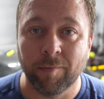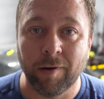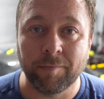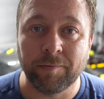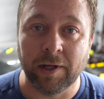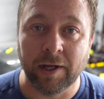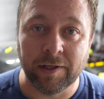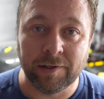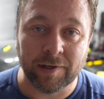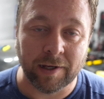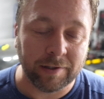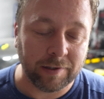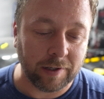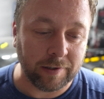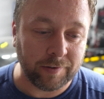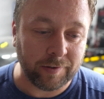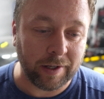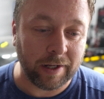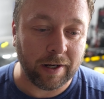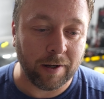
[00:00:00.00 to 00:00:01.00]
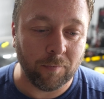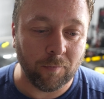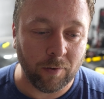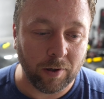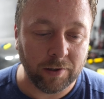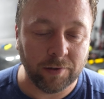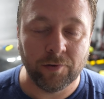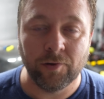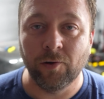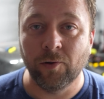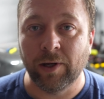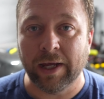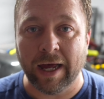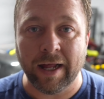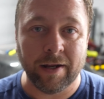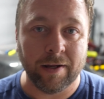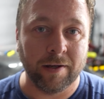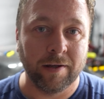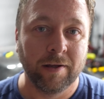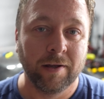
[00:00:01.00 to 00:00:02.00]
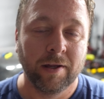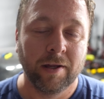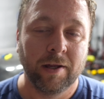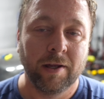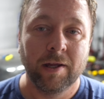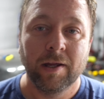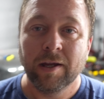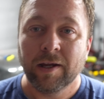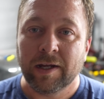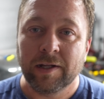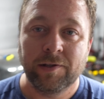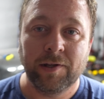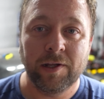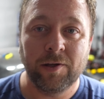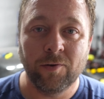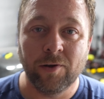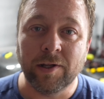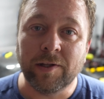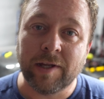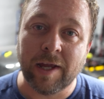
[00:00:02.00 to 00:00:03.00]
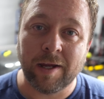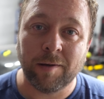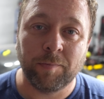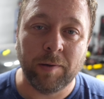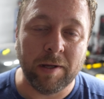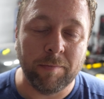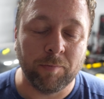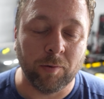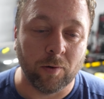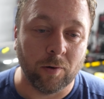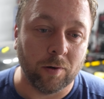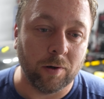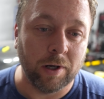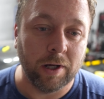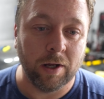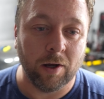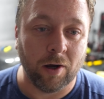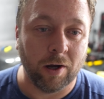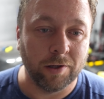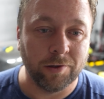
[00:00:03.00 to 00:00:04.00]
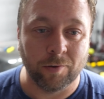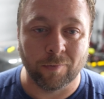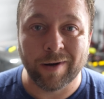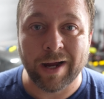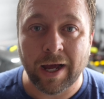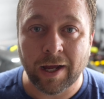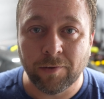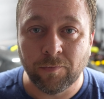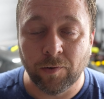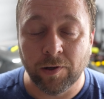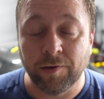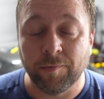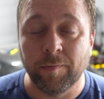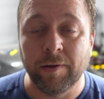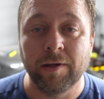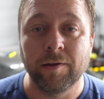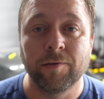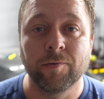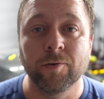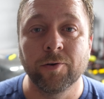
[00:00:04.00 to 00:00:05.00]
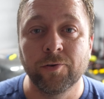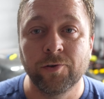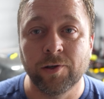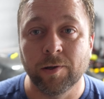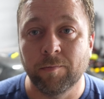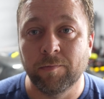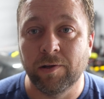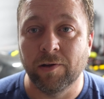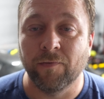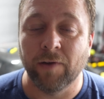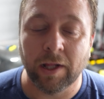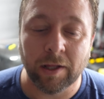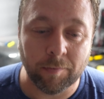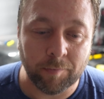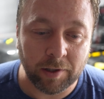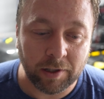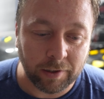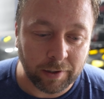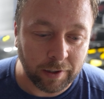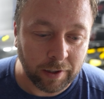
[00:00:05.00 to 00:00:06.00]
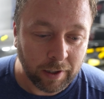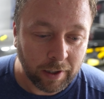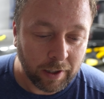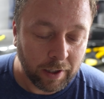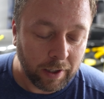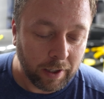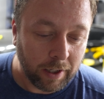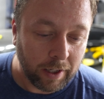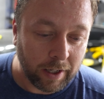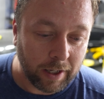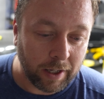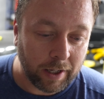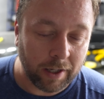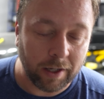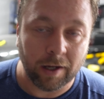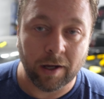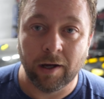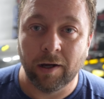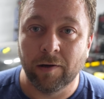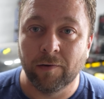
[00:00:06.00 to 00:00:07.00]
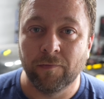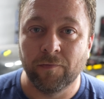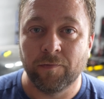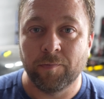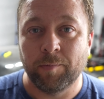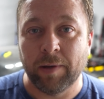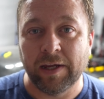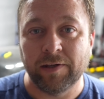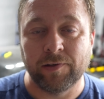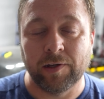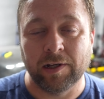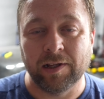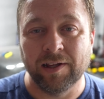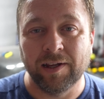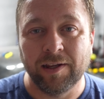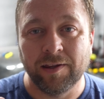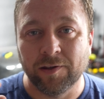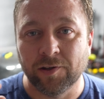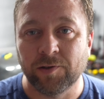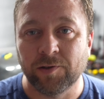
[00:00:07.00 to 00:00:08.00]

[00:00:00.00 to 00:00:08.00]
updates. As I said, I want to kind of continue to take people on the ride with me through some development of basically the